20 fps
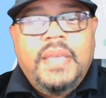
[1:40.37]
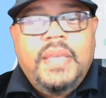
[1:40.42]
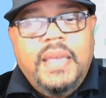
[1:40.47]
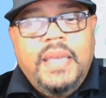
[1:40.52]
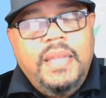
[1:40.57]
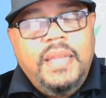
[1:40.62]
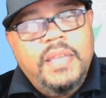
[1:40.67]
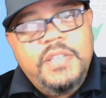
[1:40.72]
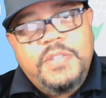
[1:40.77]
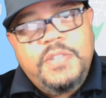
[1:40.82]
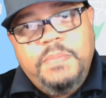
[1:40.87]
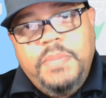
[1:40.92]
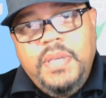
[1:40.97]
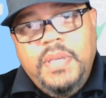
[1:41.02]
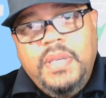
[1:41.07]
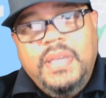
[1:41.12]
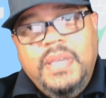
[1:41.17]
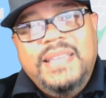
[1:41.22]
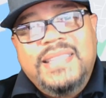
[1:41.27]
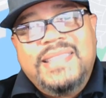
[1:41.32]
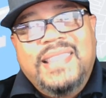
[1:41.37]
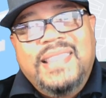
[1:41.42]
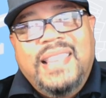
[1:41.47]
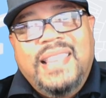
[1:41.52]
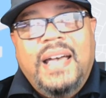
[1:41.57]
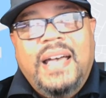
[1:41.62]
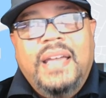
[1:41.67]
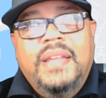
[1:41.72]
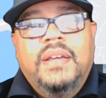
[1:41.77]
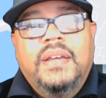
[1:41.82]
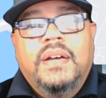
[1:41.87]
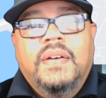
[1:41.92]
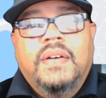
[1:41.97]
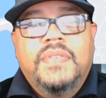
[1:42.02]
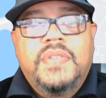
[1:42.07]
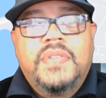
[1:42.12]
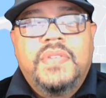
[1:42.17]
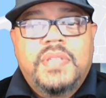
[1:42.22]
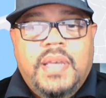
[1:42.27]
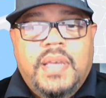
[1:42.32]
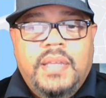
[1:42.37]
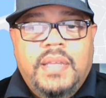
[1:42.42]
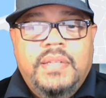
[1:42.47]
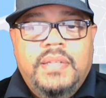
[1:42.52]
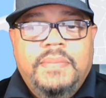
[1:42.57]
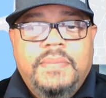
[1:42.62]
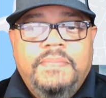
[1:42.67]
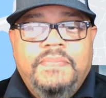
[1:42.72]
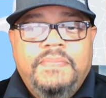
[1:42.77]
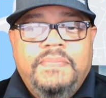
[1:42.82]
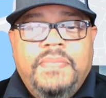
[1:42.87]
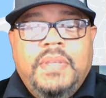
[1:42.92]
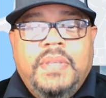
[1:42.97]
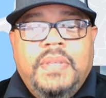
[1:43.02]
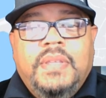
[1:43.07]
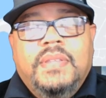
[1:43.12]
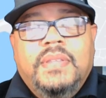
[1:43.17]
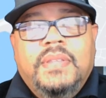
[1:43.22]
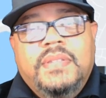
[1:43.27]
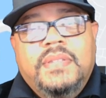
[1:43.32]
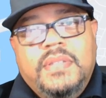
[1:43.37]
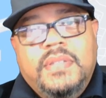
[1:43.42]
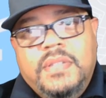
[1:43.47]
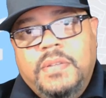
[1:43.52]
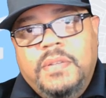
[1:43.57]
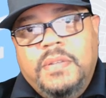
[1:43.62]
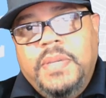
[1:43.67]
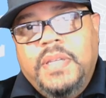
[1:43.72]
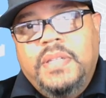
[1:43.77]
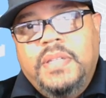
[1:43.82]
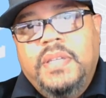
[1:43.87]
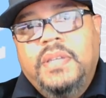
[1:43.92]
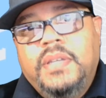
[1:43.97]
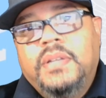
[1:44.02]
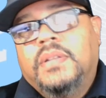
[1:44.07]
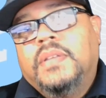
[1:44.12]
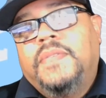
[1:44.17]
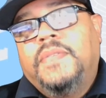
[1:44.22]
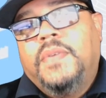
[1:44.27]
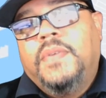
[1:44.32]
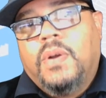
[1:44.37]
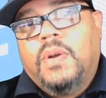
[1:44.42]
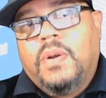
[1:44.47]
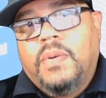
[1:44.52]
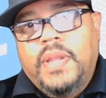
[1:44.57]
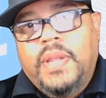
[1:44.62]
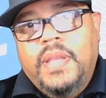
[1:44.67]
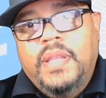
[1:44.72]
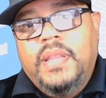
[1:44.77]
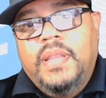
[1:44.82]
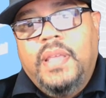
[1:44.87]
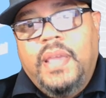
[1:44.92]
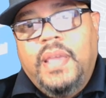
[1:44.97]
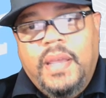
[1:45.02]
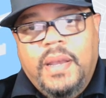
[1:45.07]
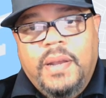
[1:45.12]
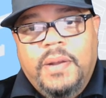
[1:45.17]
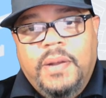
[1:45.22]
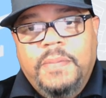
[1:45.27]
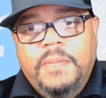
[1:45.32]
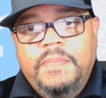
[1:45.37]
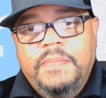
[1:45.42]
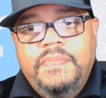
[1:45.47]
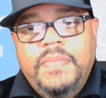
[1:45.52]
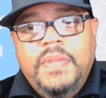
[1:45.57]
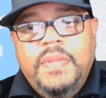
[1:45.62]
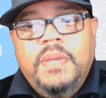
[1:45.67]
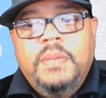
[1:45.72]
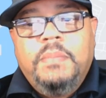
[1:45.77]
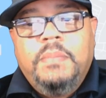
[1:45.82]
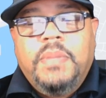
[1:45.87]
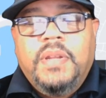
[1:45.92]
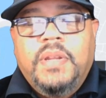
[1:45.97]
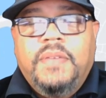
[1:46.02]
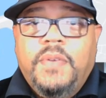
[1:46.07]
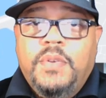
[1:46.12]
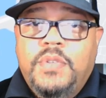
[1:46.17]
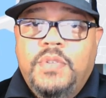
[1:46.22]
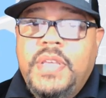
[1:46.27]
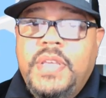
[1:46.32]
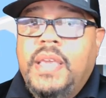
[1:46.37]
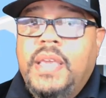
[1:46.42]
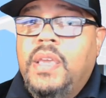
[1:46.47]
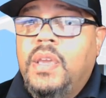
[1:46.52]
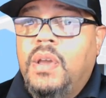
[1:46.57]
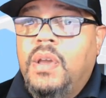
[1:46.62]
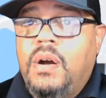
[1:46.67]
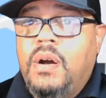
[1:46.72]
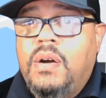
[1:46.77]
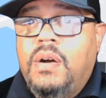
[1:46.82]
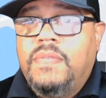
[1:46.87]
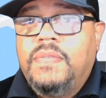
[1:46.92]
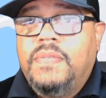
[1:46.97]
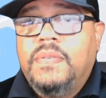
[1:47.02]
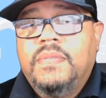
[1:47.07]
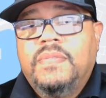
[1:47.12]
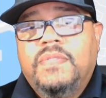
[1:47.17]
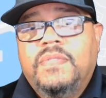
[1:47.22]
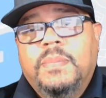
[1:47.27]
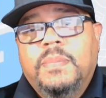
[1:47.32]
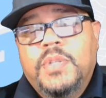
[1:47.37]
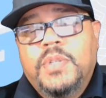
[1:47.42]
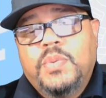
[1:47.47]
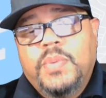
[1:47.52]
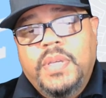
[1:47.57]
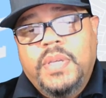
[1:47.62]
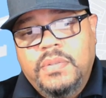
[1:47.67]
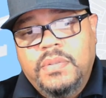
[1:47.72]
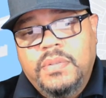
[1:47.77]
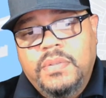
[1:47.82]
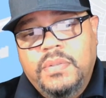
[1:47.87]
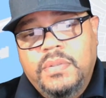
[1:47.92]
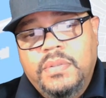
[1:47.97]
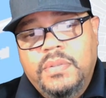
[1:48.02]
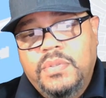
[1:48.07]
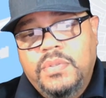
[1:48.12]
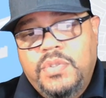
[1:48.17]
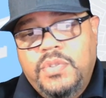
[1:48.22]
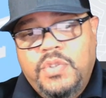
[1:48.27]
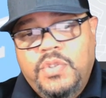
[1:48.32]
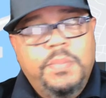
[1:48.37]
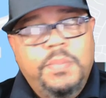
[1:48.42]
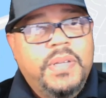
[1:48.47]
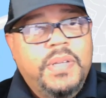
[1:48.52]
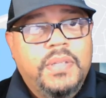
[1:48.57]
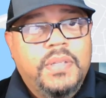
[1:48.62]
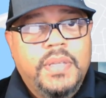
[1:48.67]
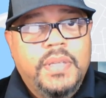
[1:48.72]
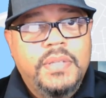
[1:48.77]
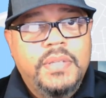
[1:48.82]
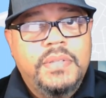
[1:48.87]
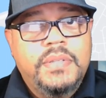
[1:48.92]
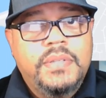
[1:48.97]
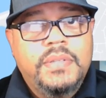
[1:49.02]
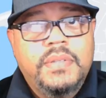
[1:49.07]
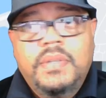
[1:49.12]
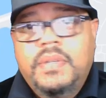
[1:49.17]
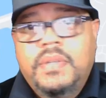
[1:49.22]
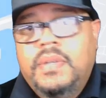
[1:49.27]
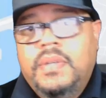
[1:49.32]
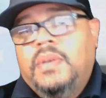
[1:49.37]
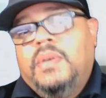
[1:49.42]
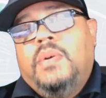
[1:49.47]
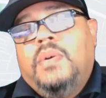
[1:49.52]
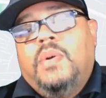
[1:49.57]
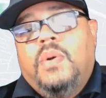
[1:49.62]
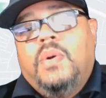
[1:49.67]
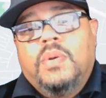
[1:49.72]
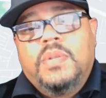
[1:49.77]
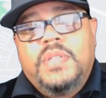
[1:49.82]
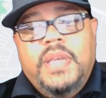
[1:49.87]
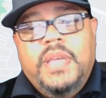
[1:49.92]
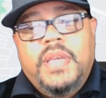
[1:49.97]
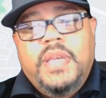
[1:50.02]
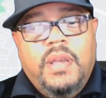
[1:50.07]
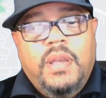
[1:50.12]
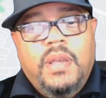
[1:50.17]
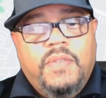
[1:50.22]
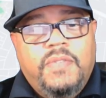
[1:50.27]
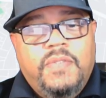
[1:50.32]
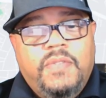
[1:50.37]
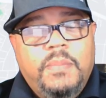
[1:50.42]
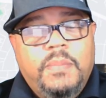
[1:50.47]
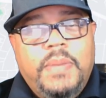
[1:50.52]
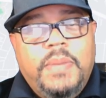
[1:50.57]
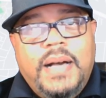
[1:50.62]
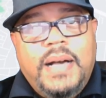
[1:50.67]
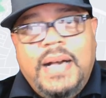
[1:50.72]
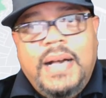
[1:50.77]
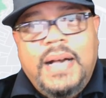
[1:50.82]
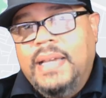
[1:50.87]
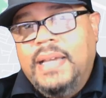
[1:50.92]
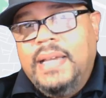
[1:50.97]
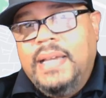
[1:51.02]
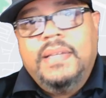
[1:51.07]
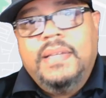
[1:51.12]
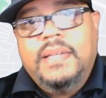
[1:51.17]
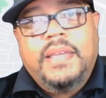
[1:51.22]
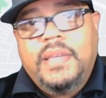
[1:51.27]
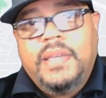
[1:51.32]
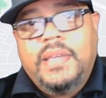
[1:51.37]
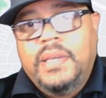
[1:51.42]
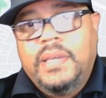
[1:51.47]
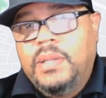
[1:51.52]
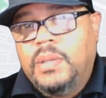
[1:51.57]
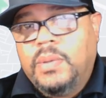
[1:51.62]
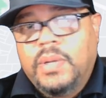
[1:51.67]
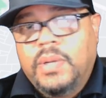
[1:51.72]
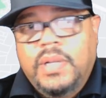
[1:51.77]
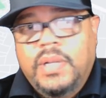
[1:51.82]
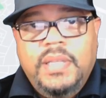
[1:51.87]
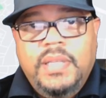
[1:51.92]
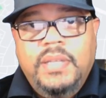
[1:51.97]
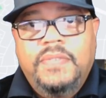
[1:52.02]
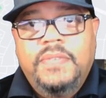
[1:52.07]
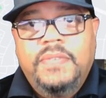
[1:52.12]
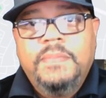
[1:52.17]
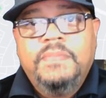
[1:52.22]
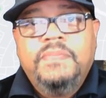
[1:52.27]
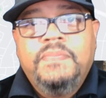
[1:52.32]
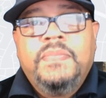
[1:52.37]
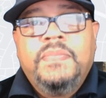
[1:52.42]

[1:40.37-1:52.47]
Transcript: ADSB is line of sight. This isn't a big deal if you're already in the air, but if you're taking off from between two buildings or taking off from behind a hill or a cliff,